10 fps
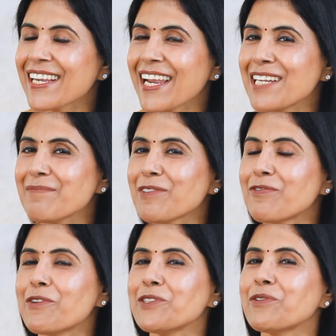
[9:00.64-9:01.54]
again
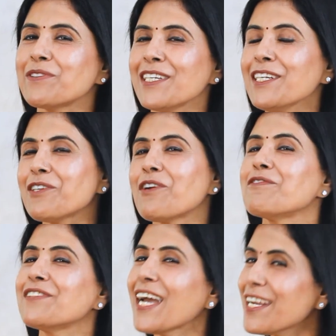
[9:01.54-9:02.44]
before you think
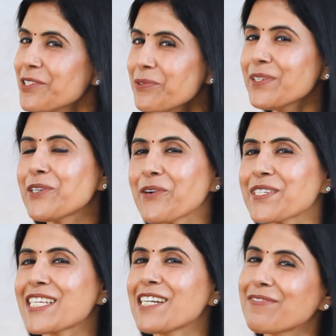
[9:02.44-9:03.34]
of tattooing
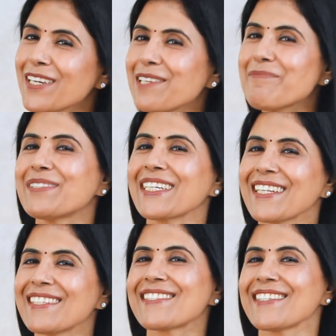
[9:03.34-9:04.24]
yourself in
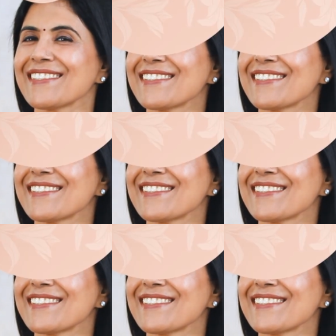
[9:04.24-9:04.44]
pregnancy.